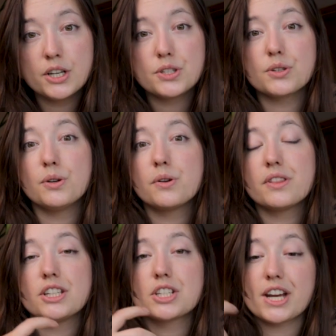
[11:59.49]
So
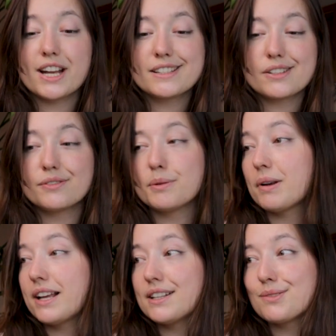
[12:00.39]
the chance of the
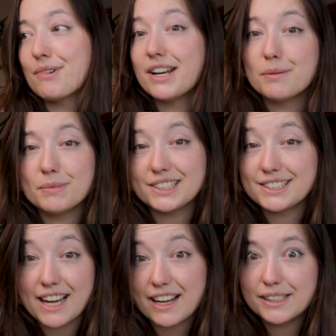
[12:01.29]
plants randomly
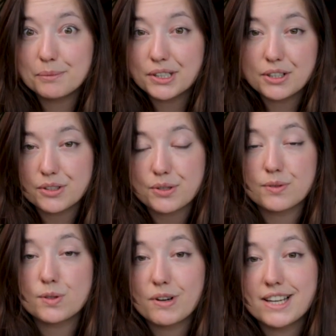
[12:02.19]
dying because of
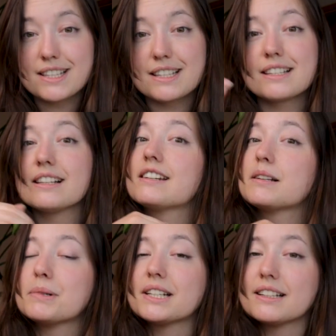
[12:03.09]
stress is a
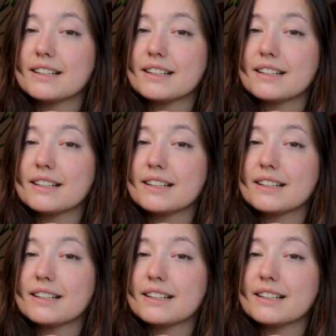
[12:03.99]
little bit